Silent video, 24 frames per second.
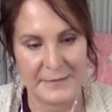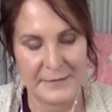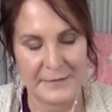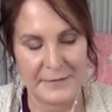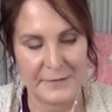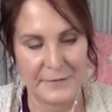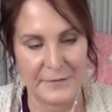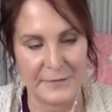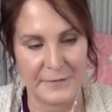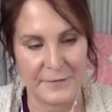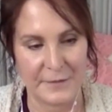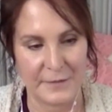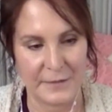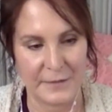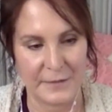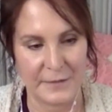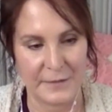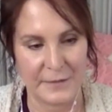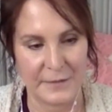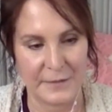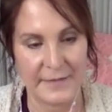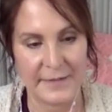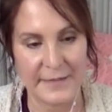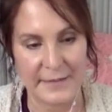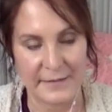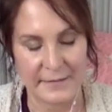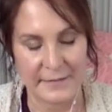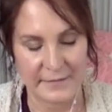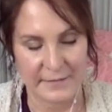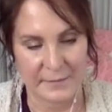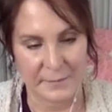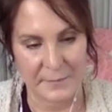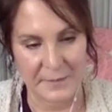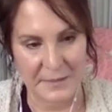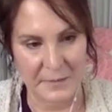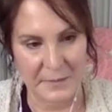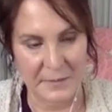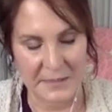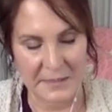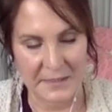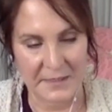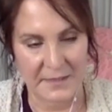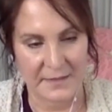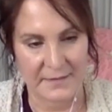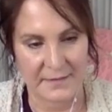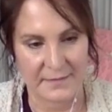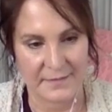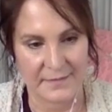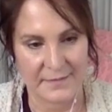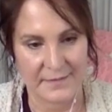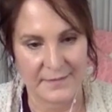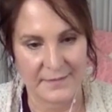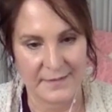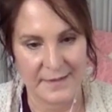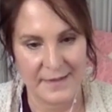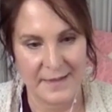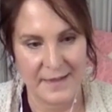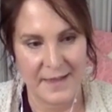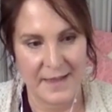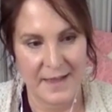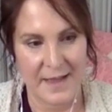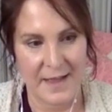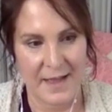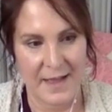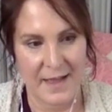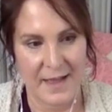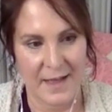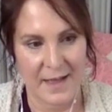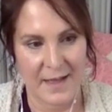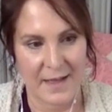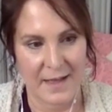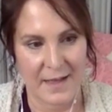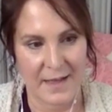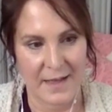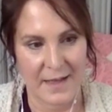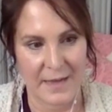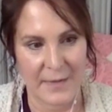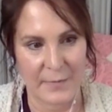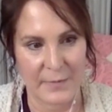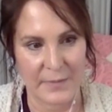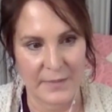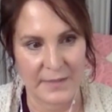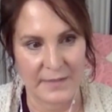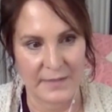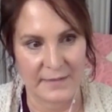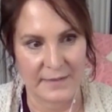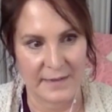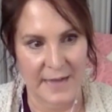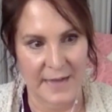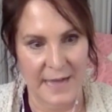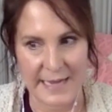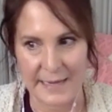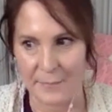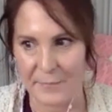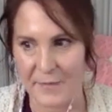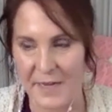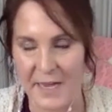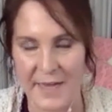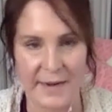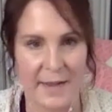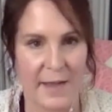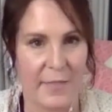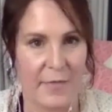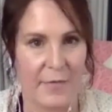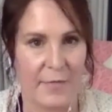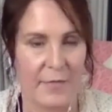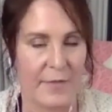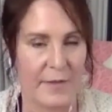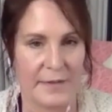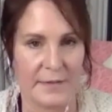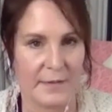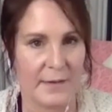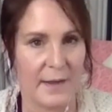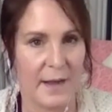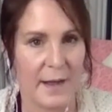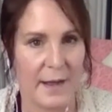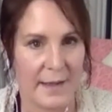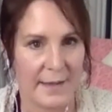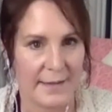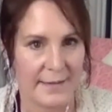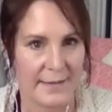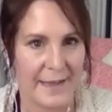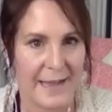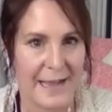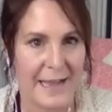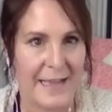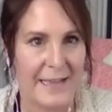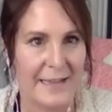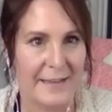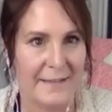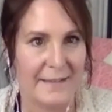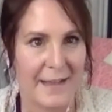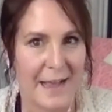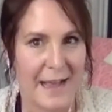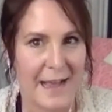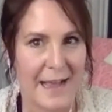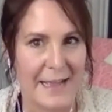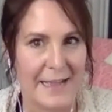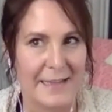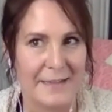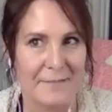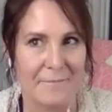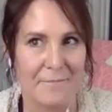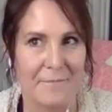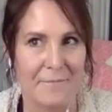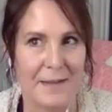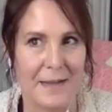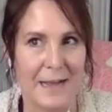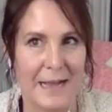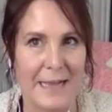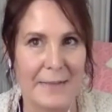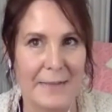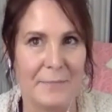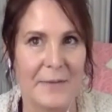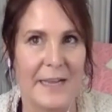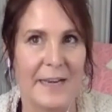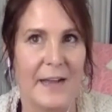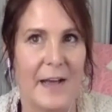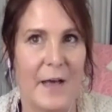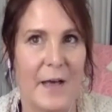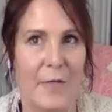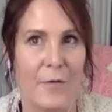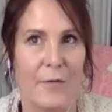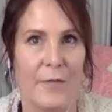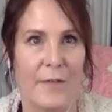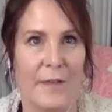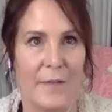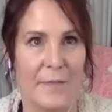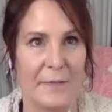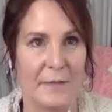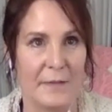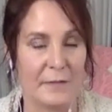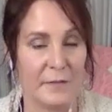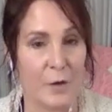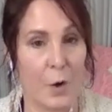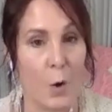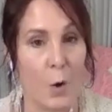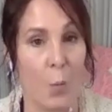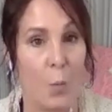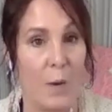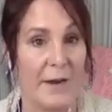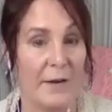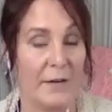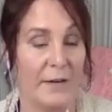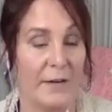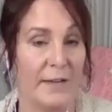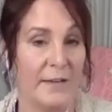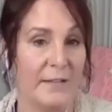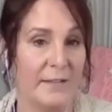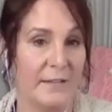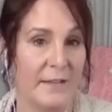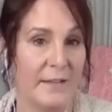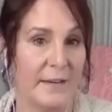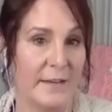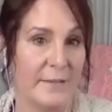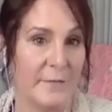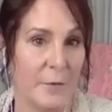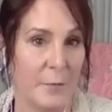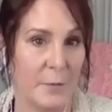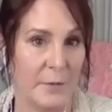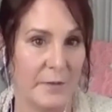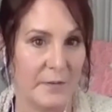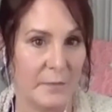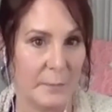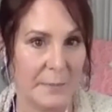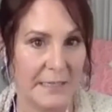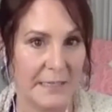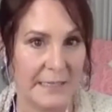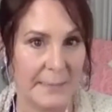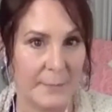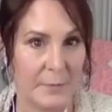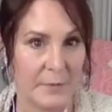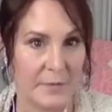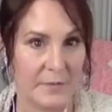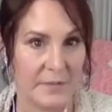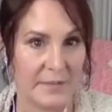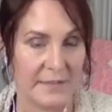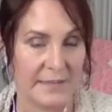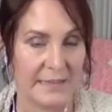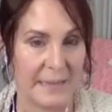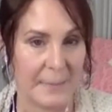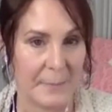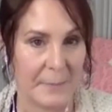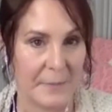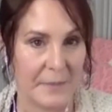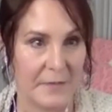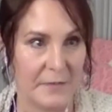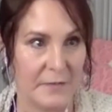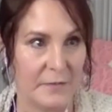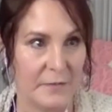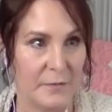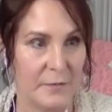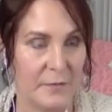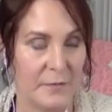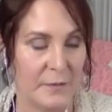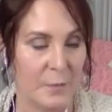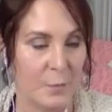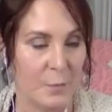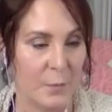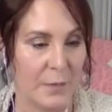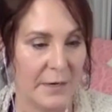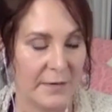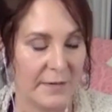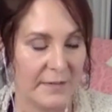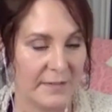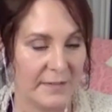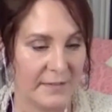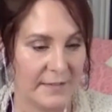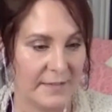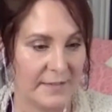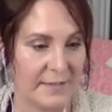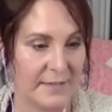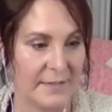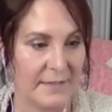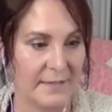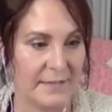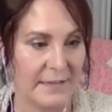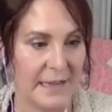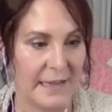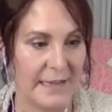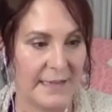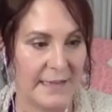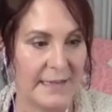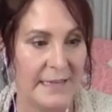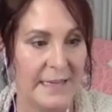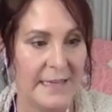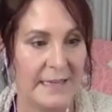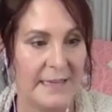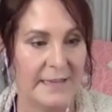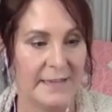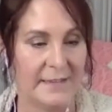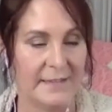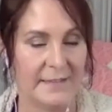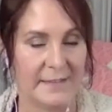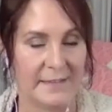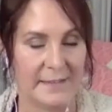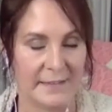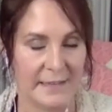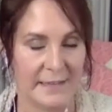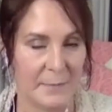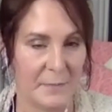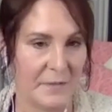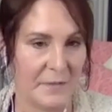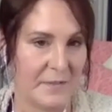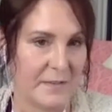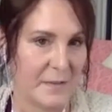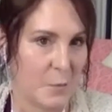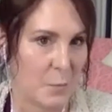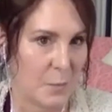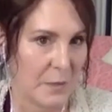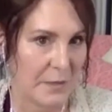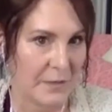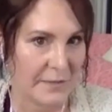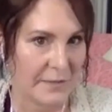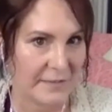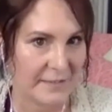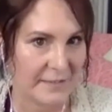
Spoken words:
feel hilarious to me, because I realized that I am not other than God. I am not other than this awareness that I've always been able to tap into. The awareness that's inside is the same as the awareness